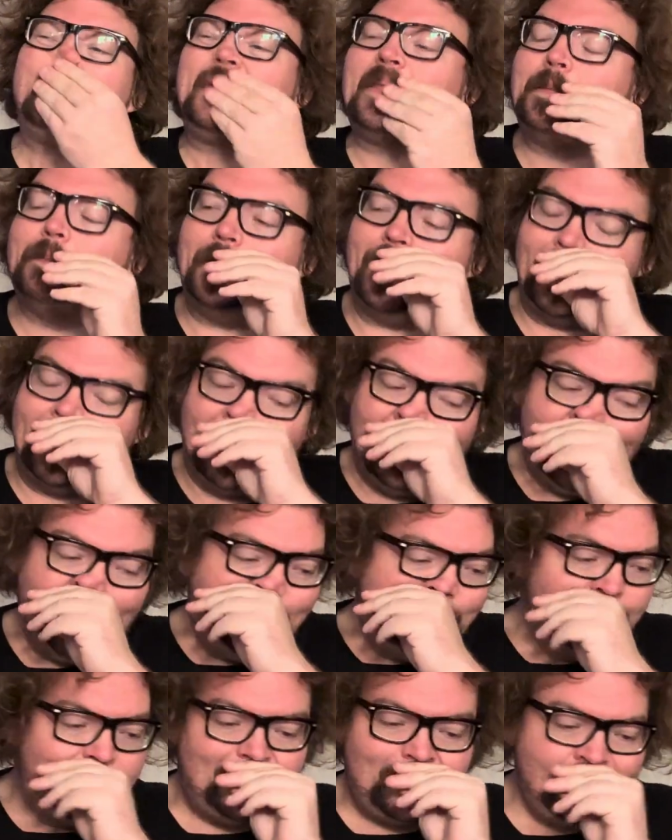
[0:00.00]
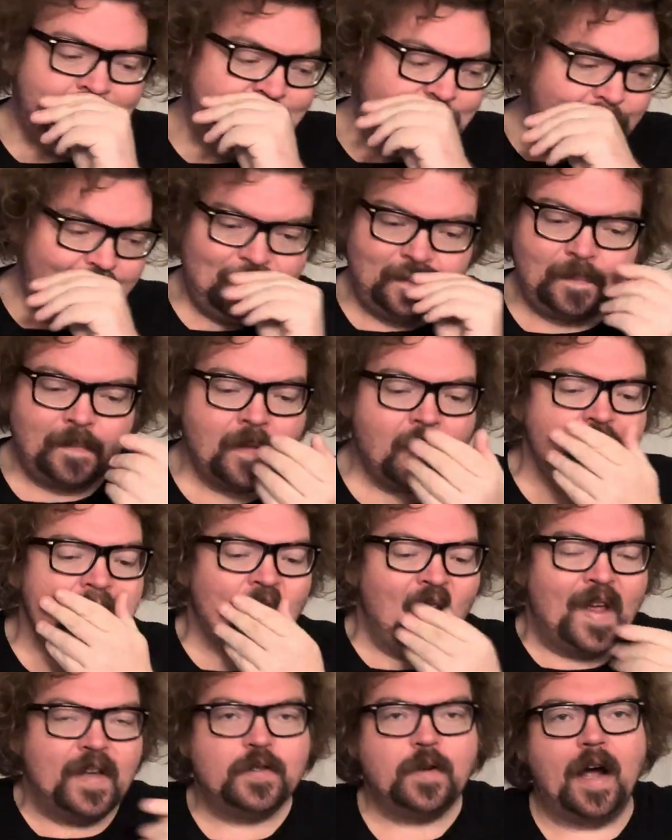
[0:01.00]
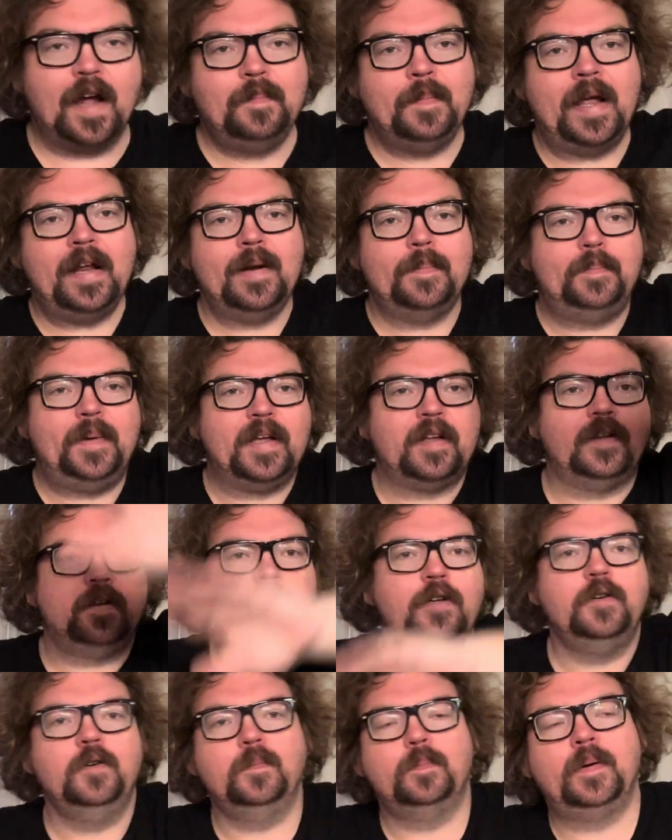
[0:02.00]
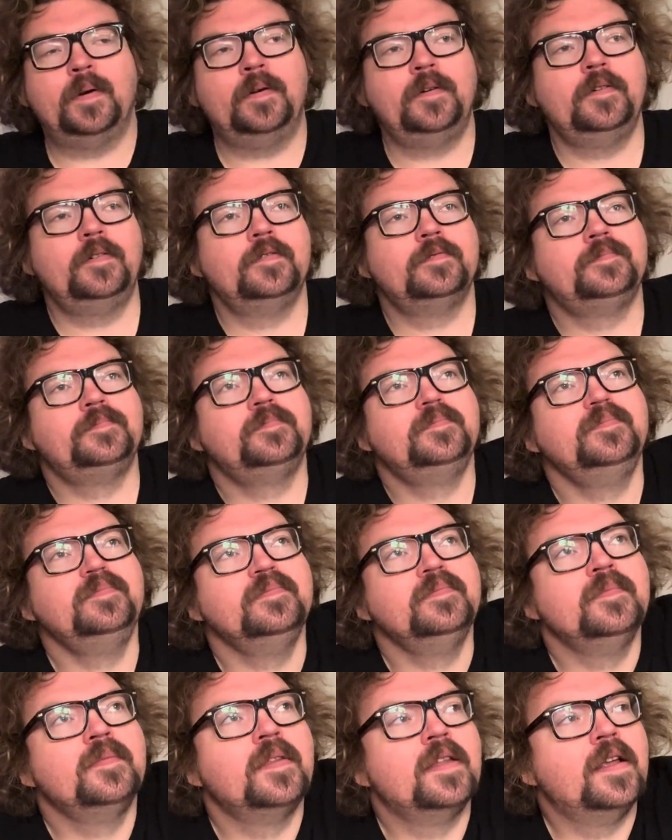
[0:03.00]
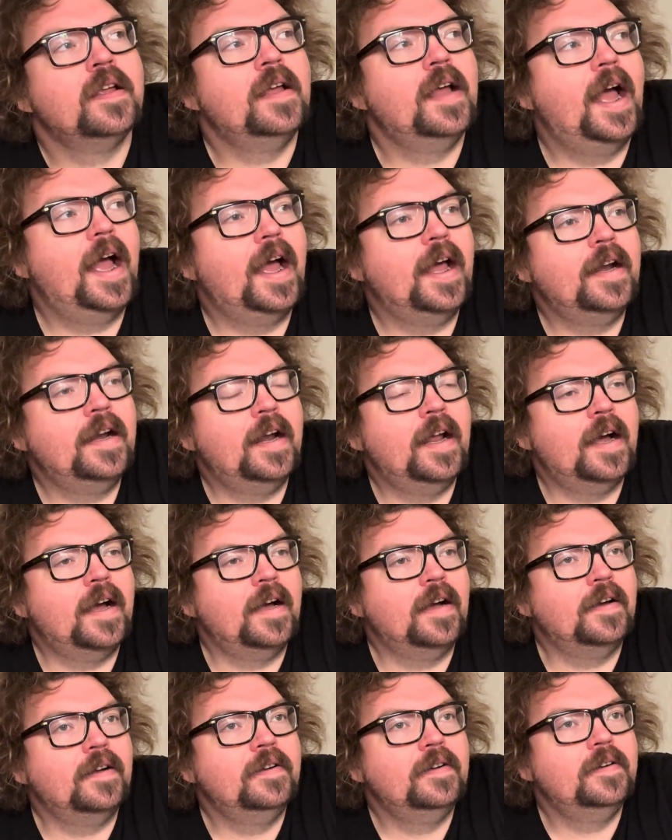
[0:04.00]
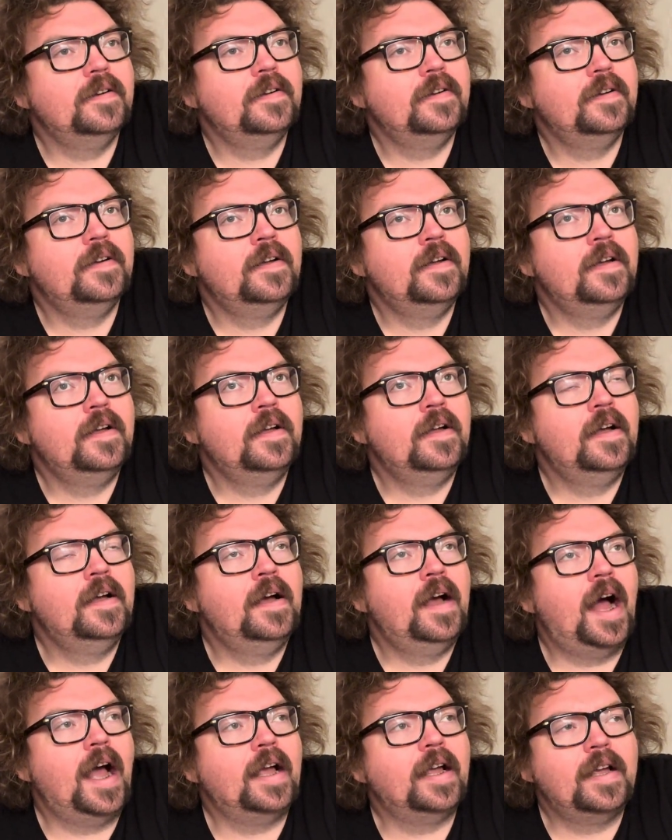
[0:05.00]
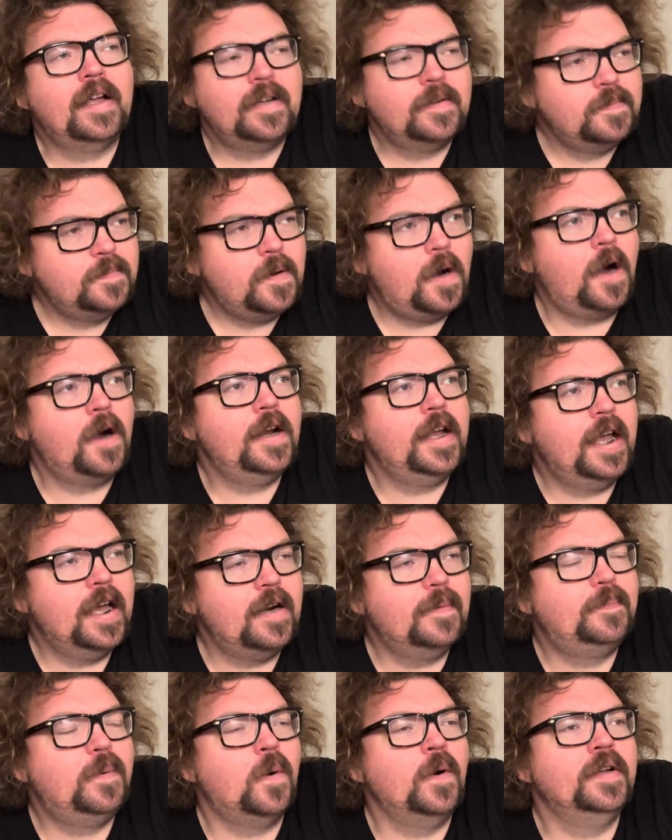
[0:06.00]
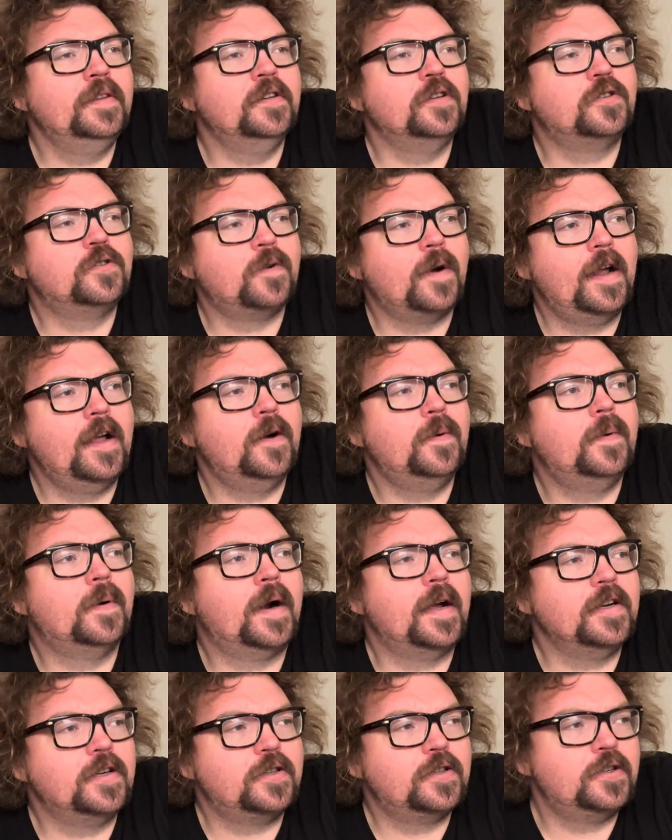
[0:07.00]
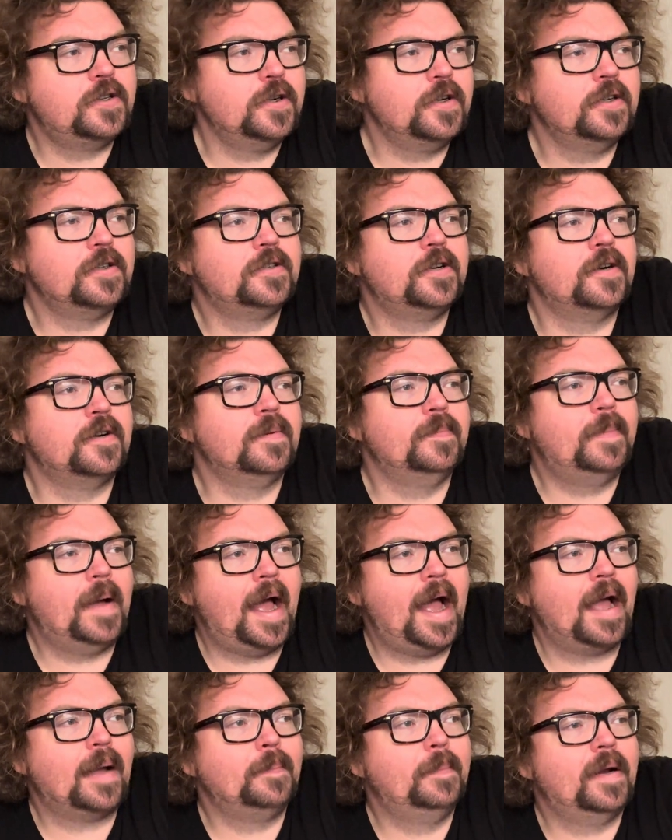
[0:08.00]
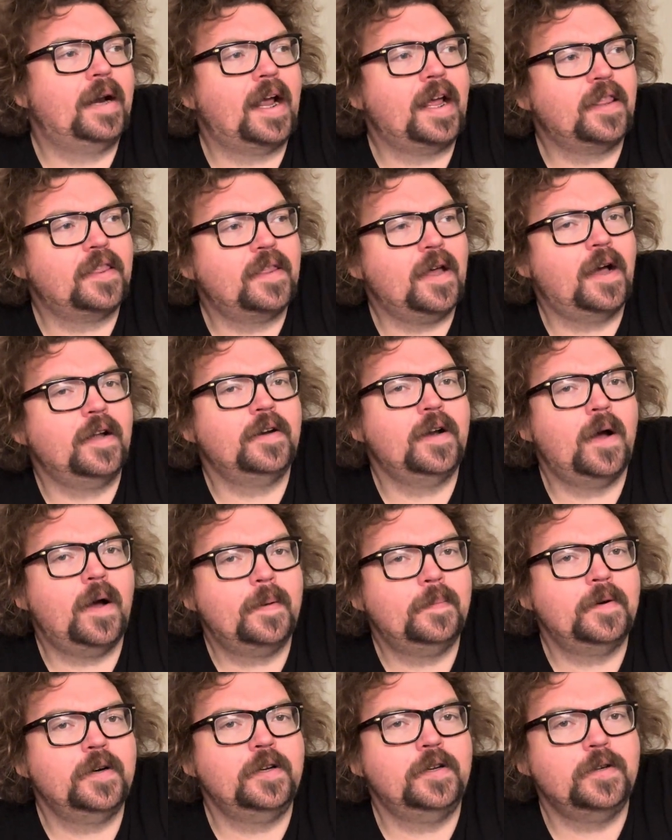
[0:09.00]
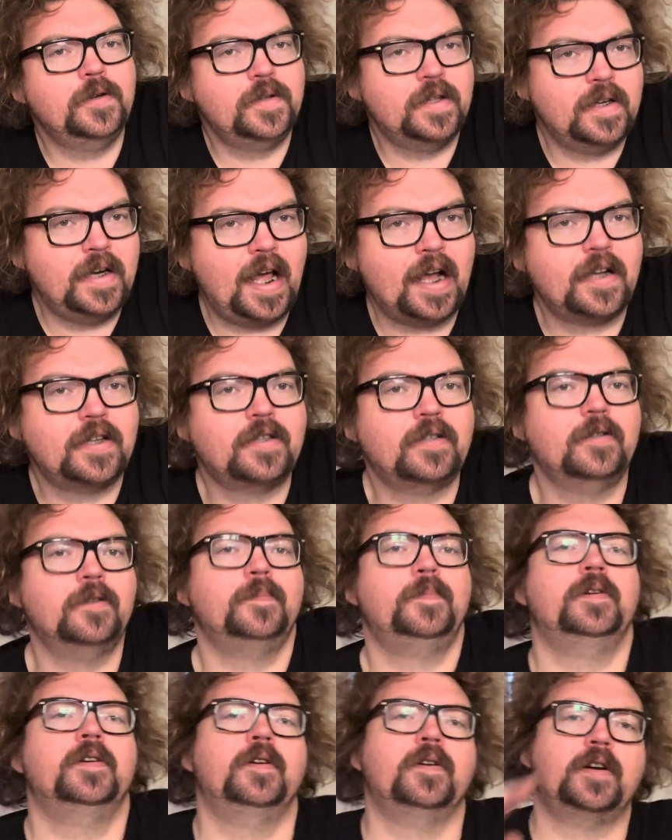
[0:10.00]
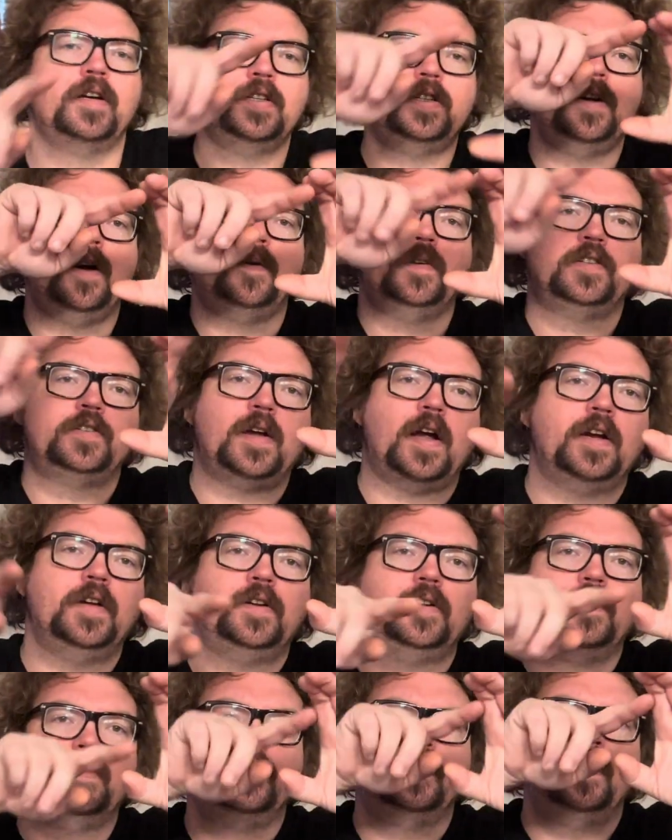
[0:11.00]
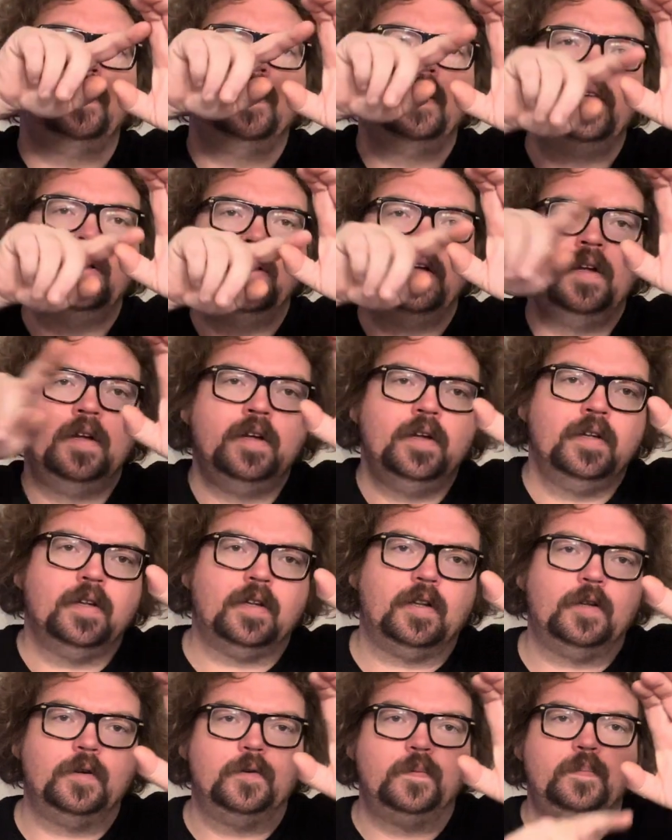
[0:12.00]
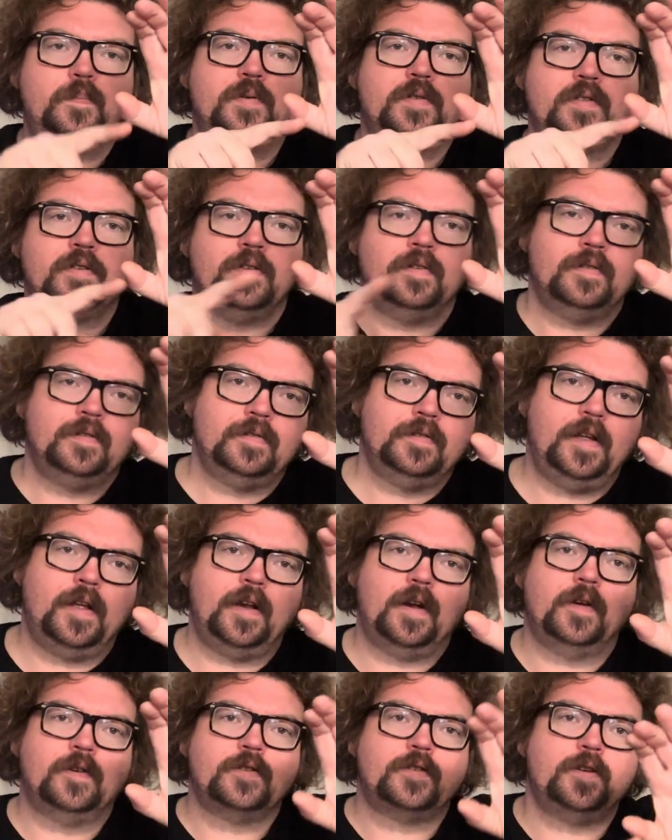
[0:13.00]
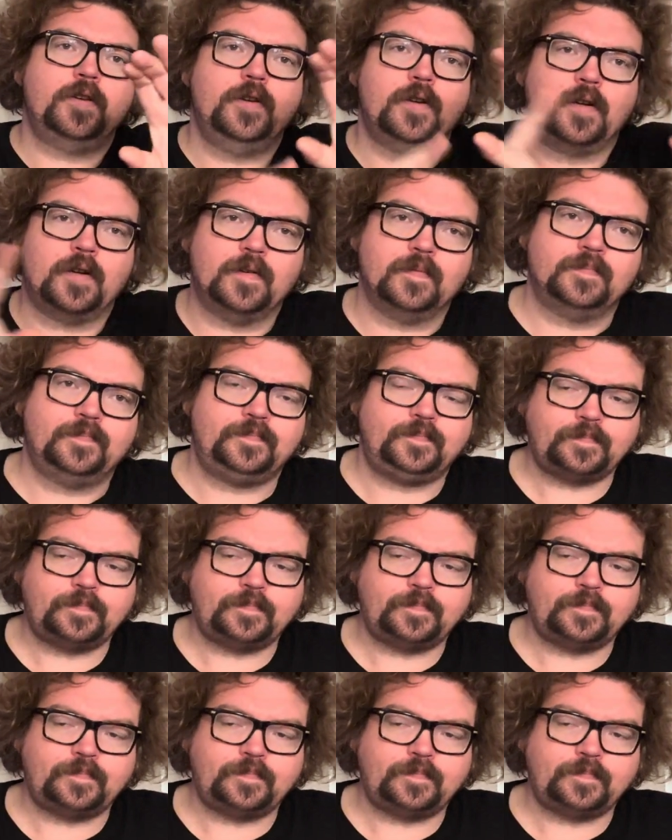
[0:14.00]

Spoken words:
But, so I'd made a big loop, and I hit a point in the trail where I should have turned back, but I thought, no, I'm going to do the next loop, you know, because you always try to do loops, you know, so you can,